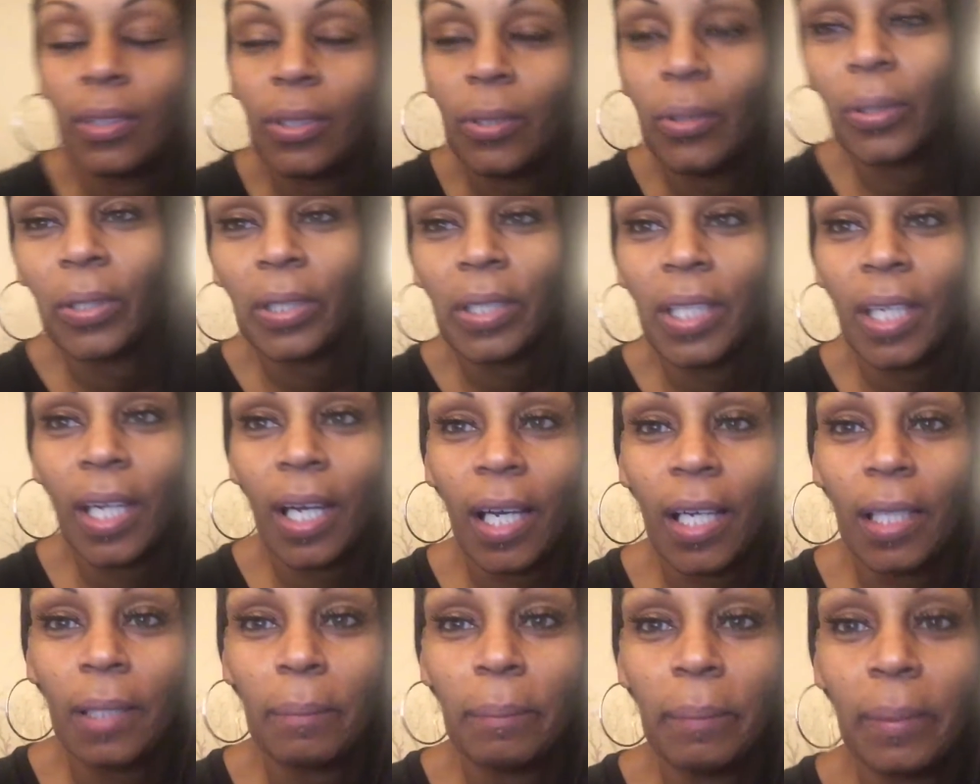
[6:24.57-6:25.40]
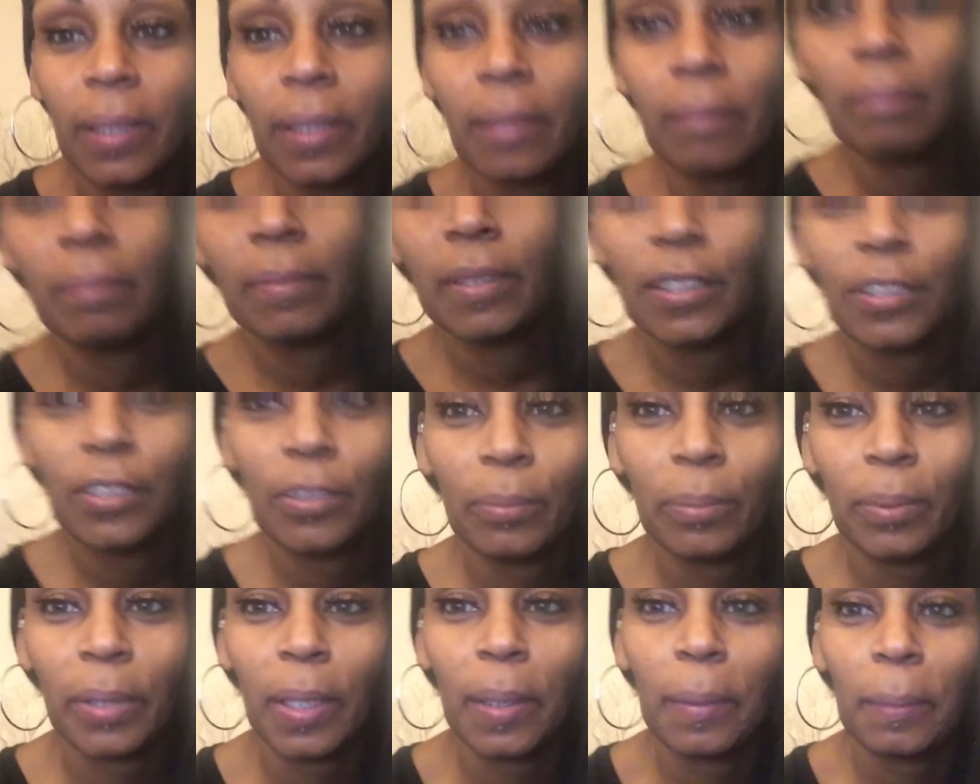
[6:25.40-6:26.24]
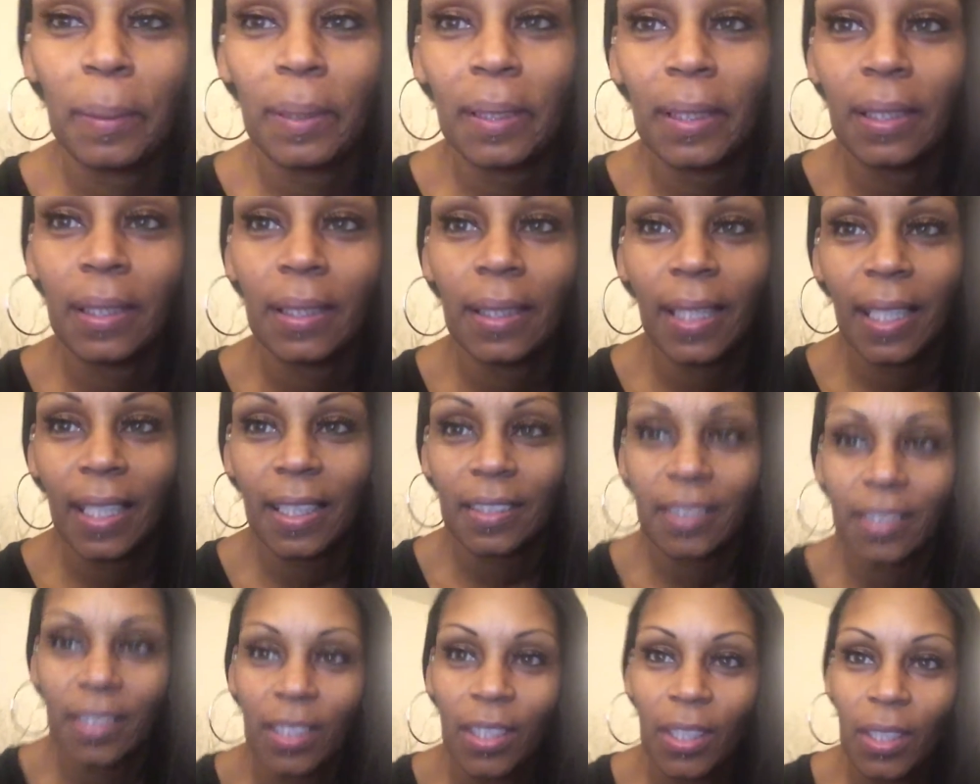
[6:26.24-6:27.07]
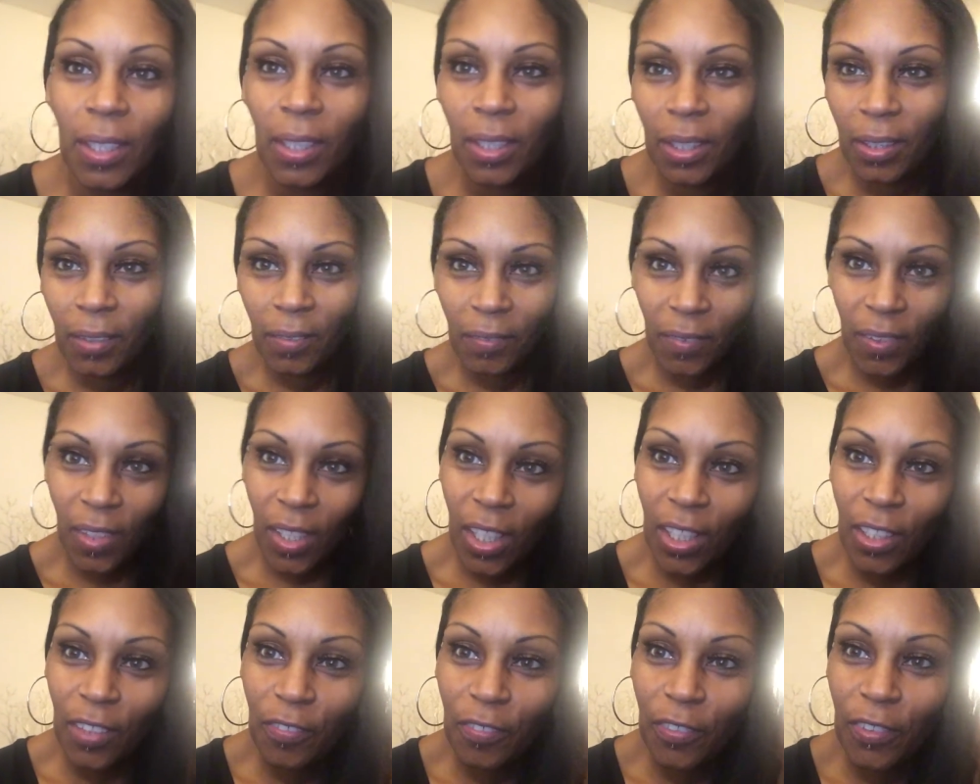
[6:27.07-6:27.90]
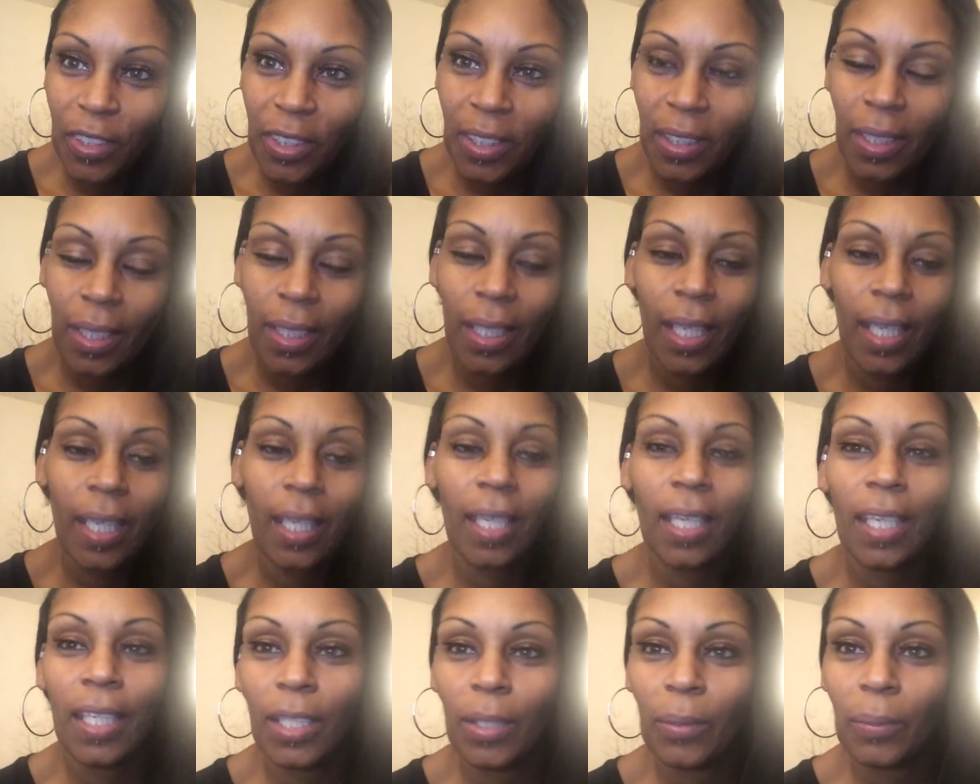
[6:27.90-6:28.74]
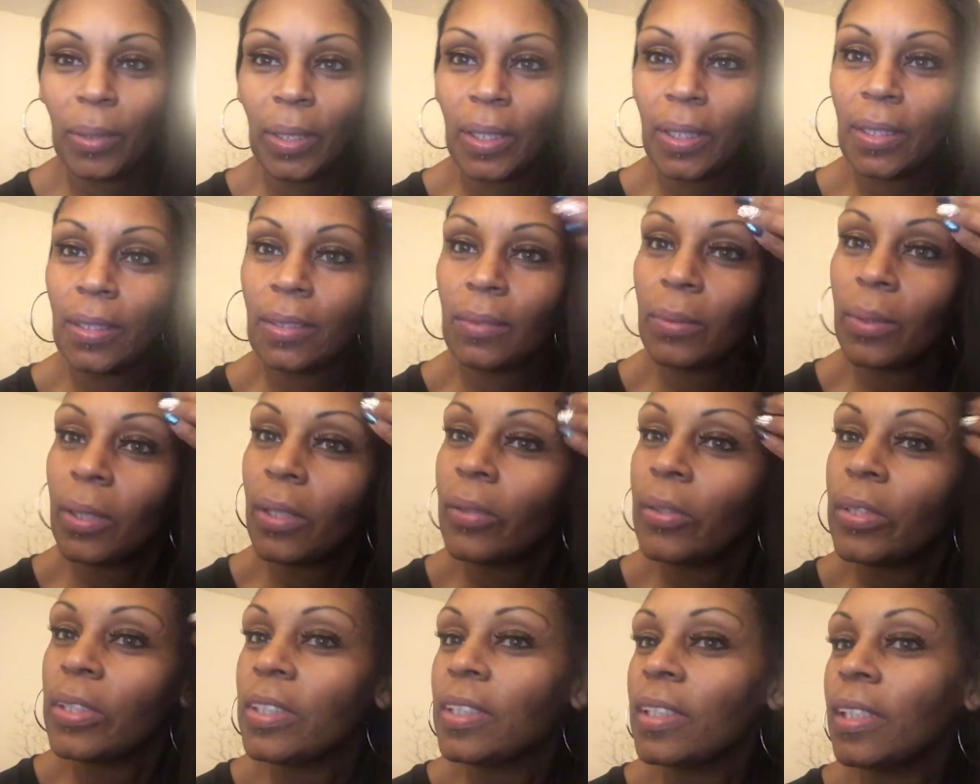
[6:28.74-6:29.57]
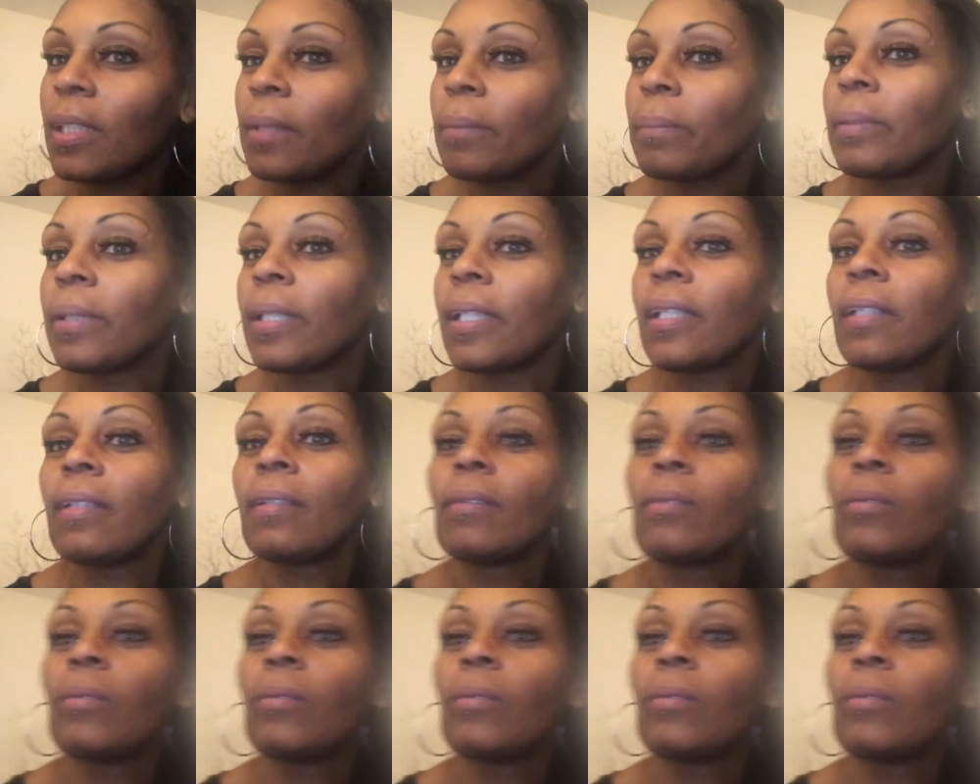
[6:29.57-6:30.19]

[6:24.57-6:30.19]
or not, but this will probably be the last vlog for the day anyways. We always stay up late.